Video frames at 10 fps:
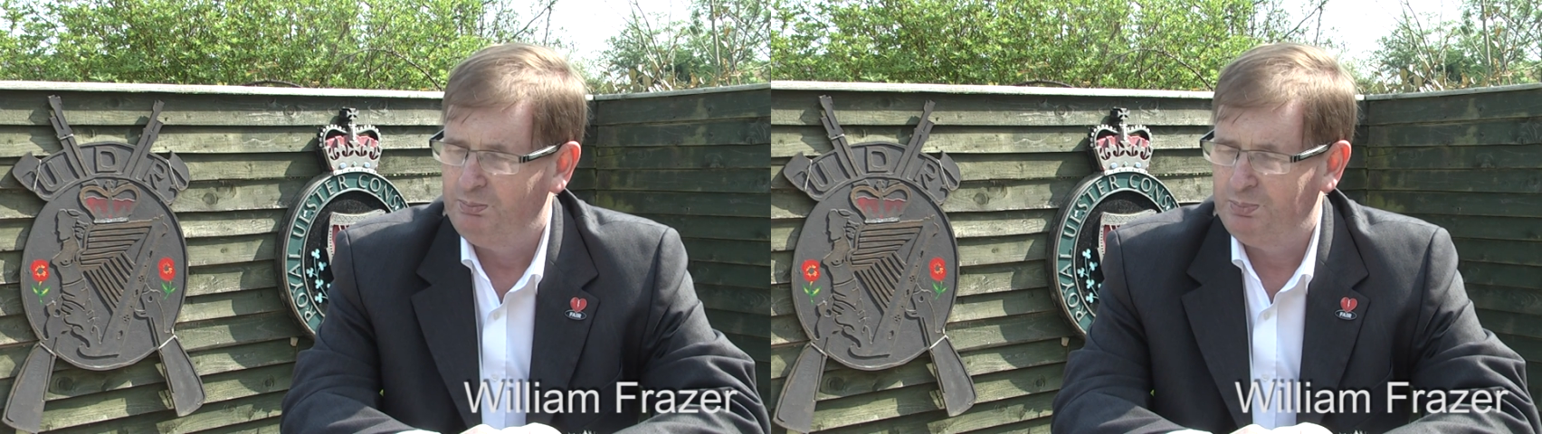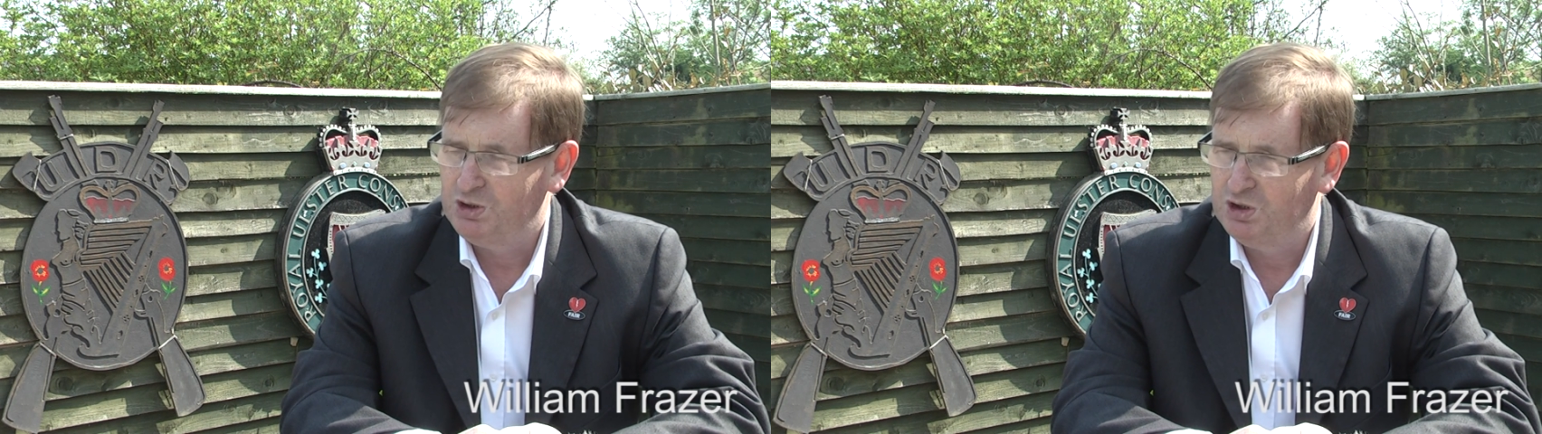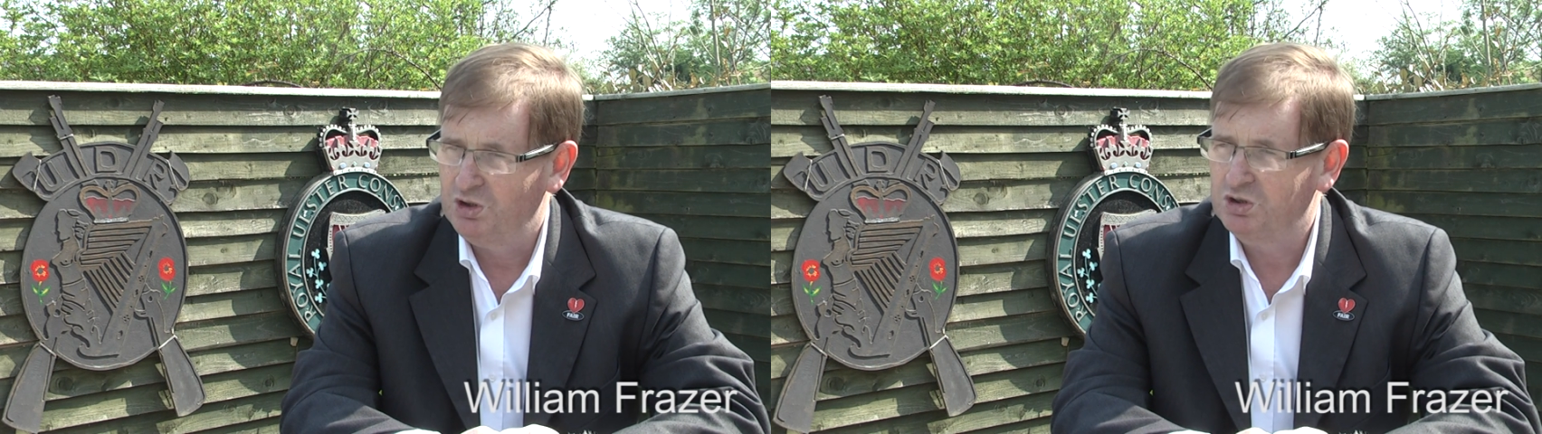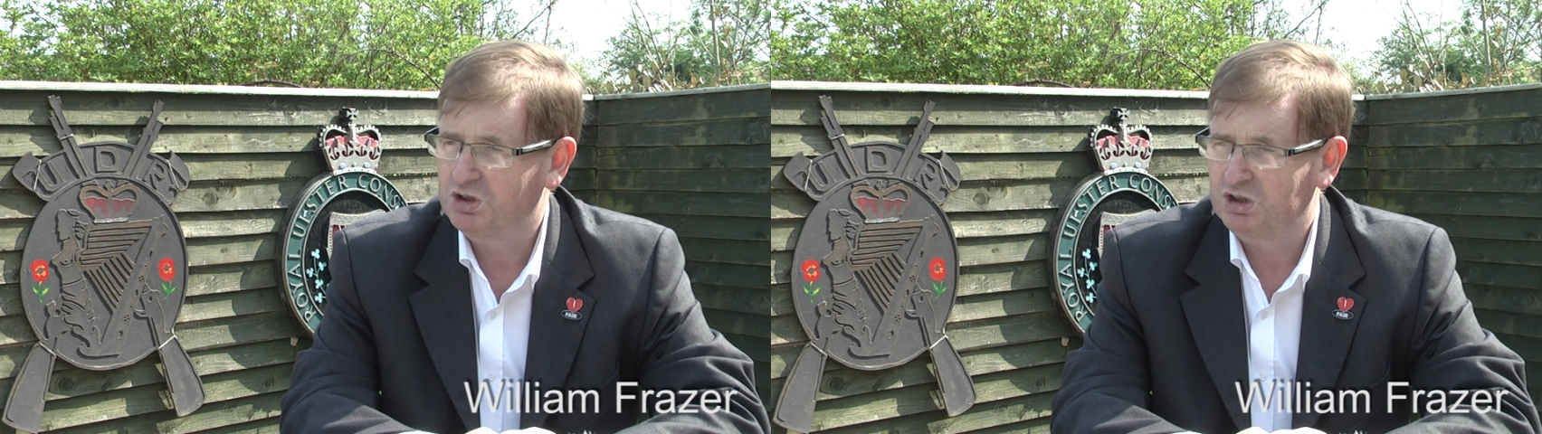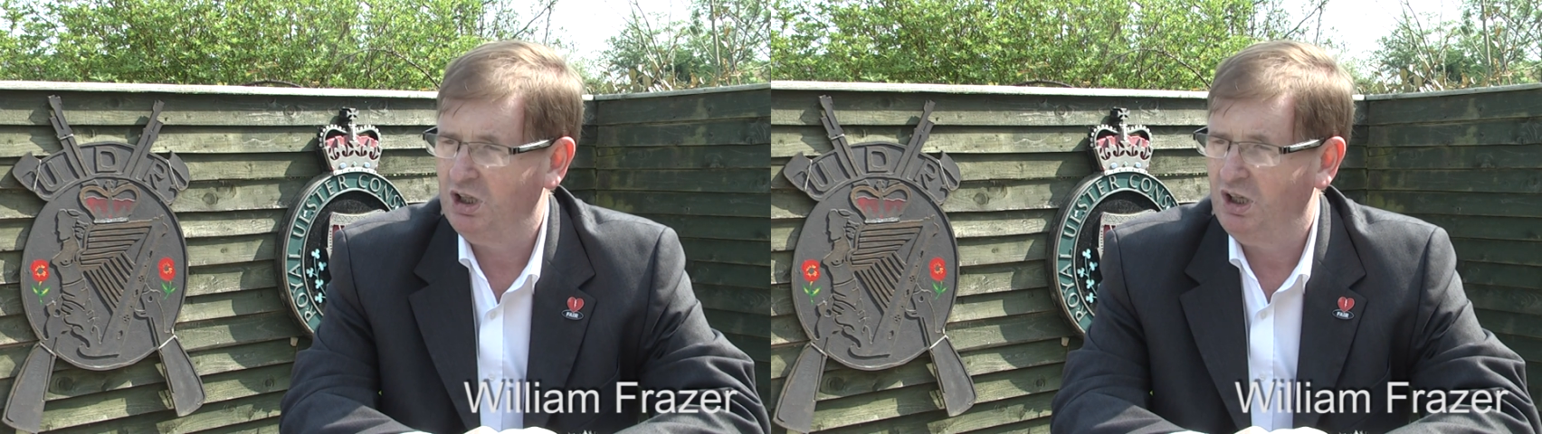
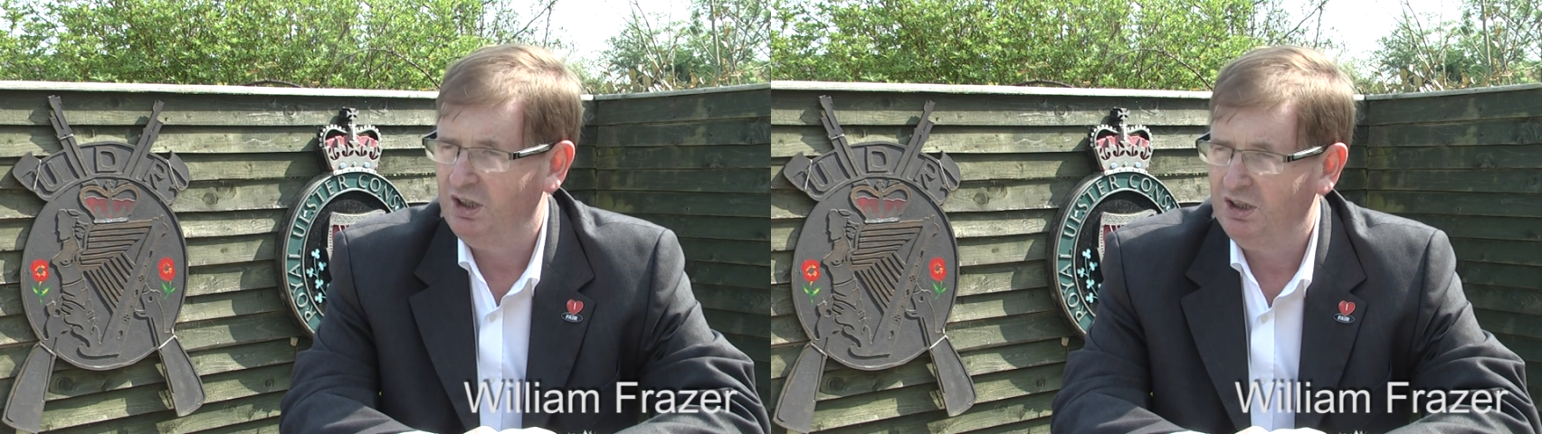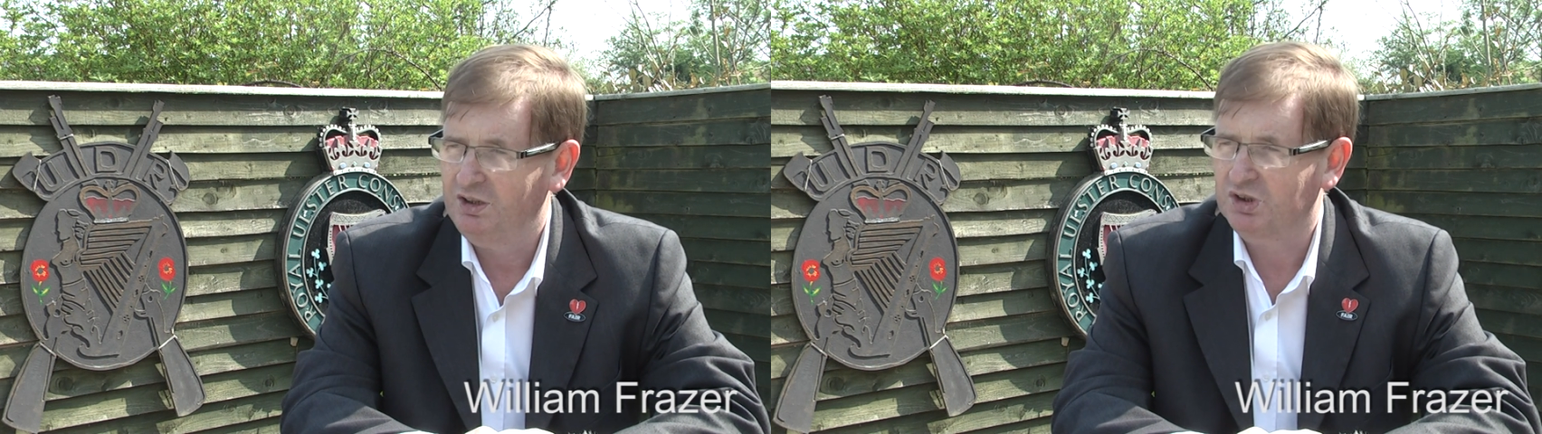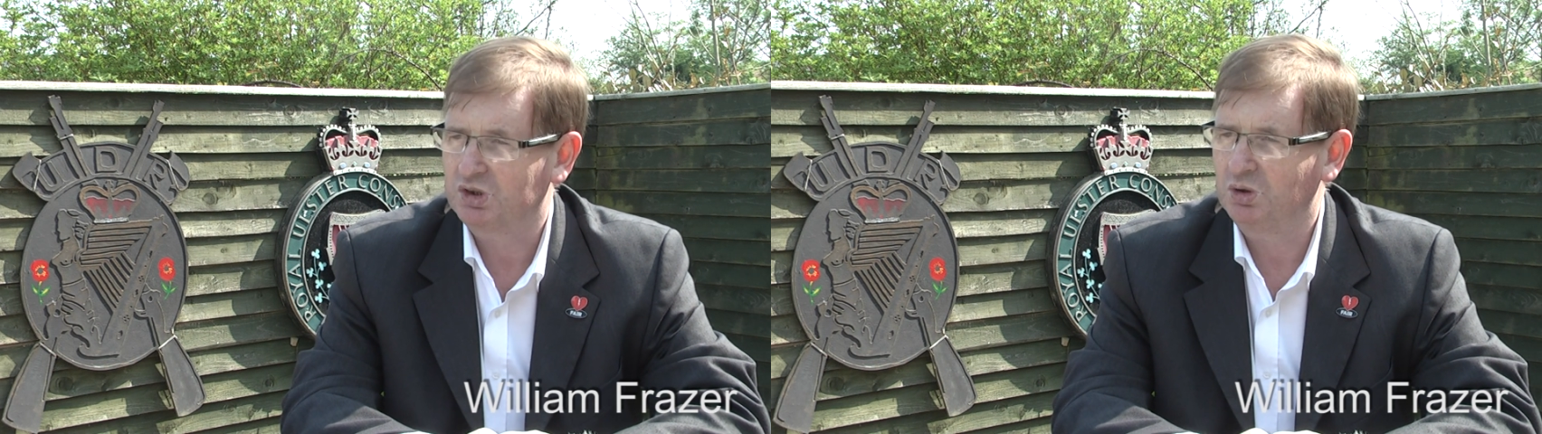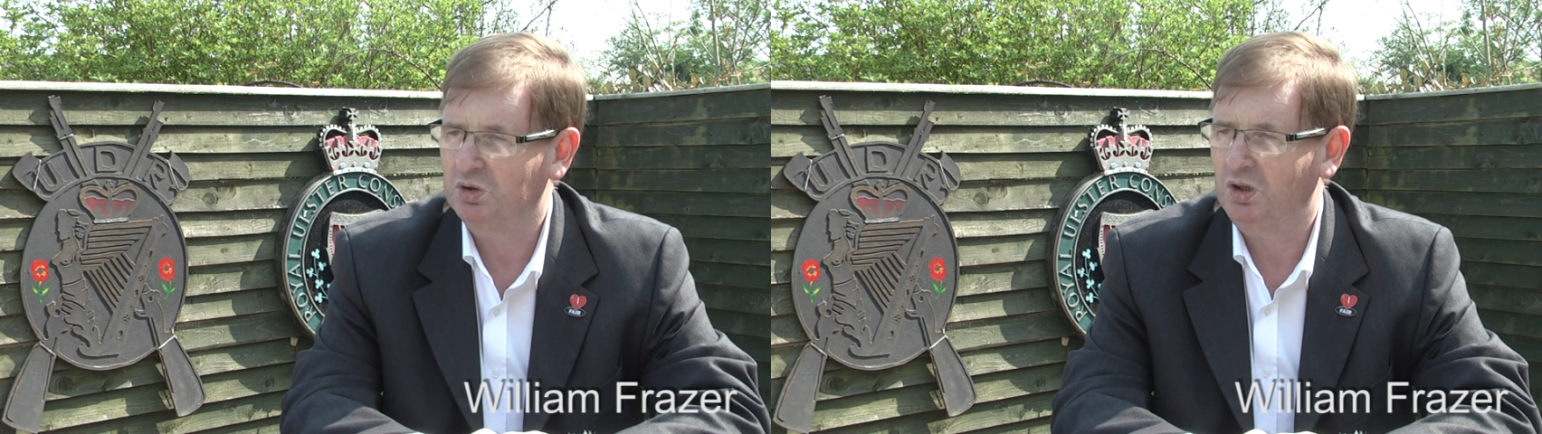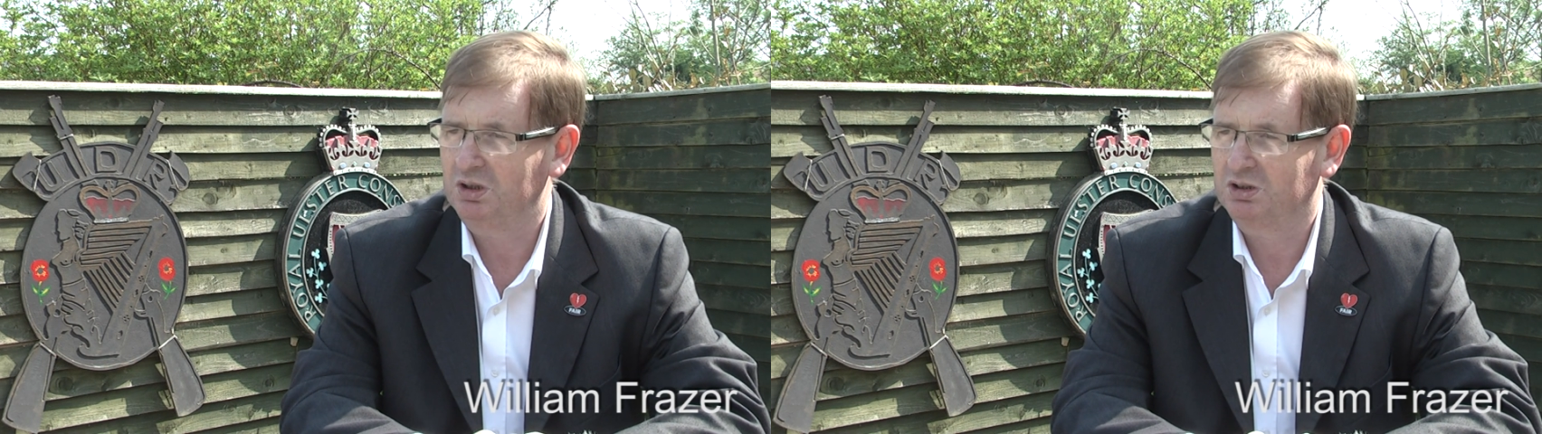produce the so
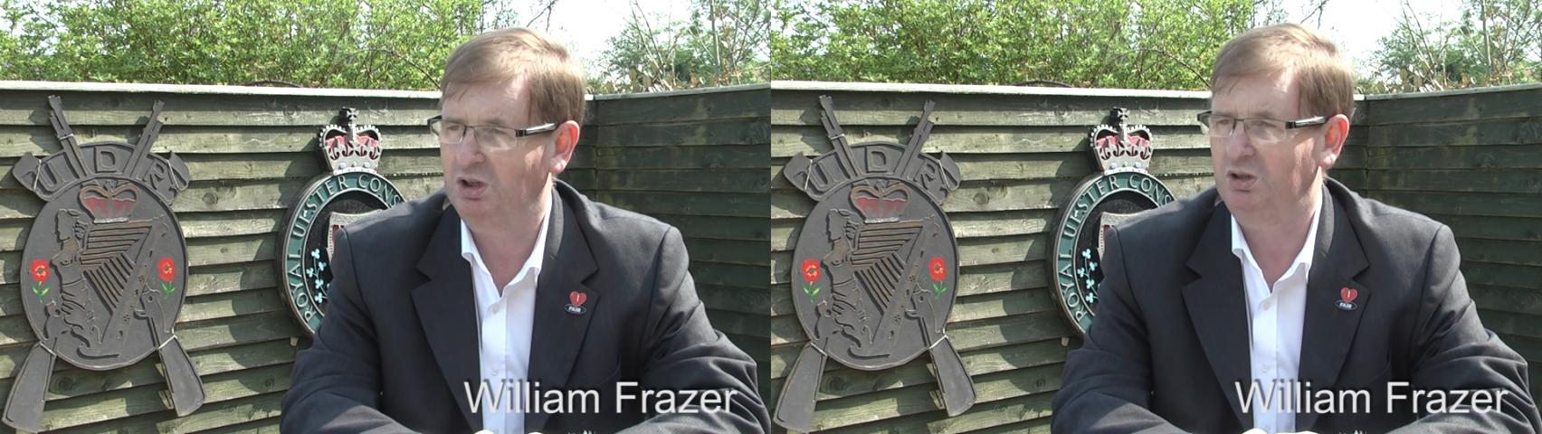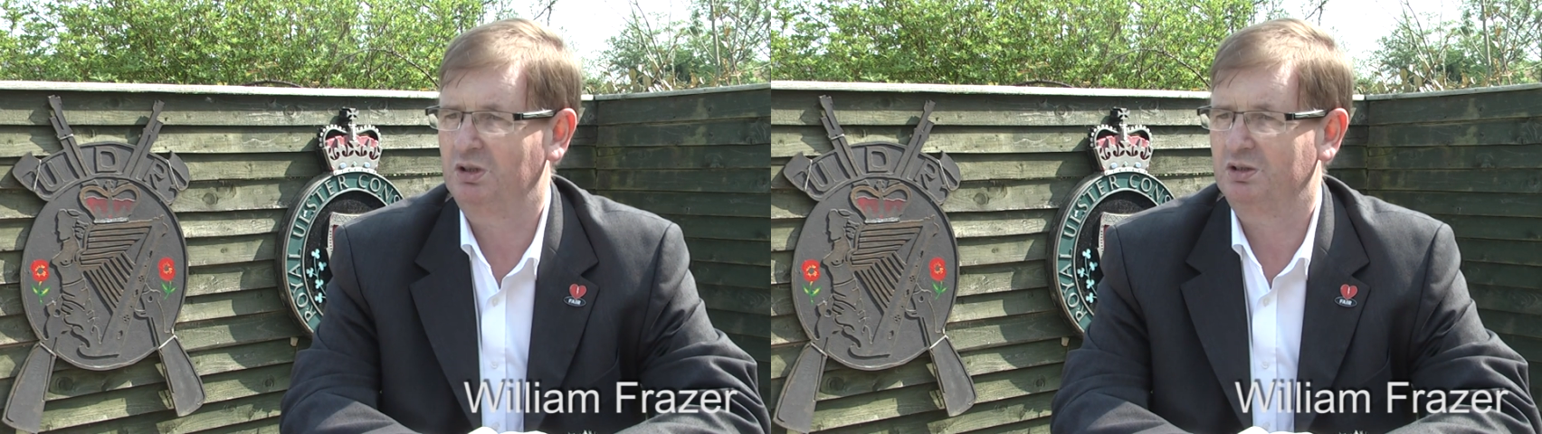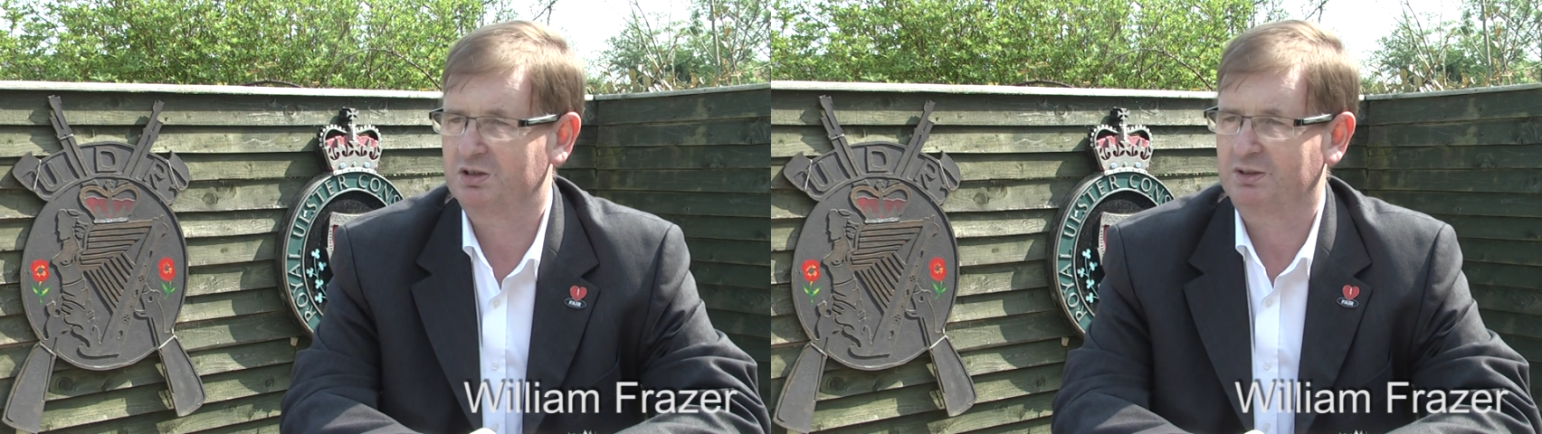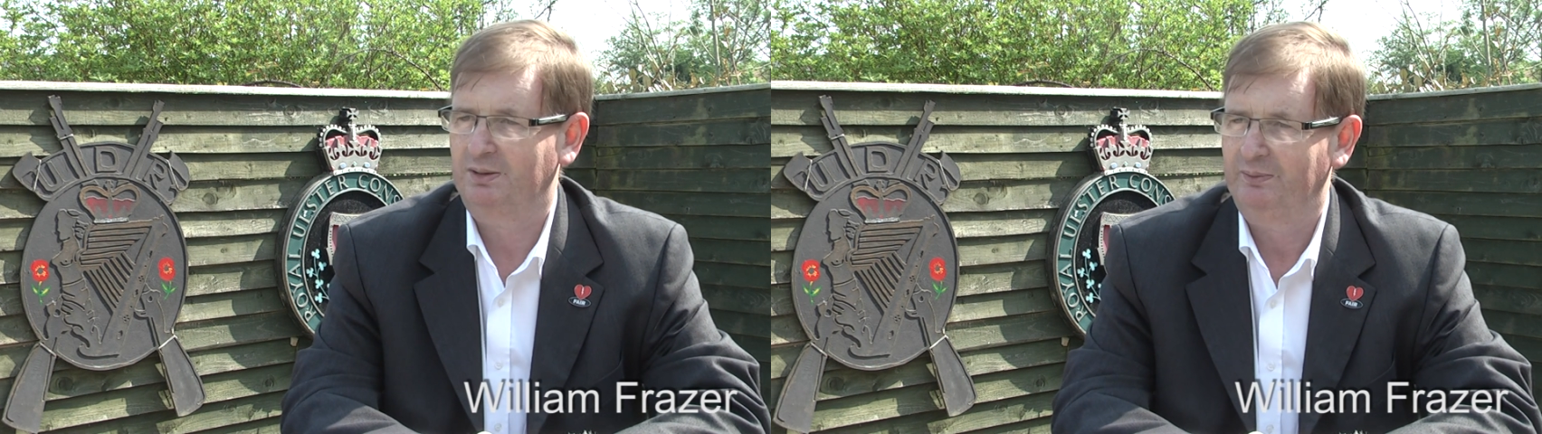called tourist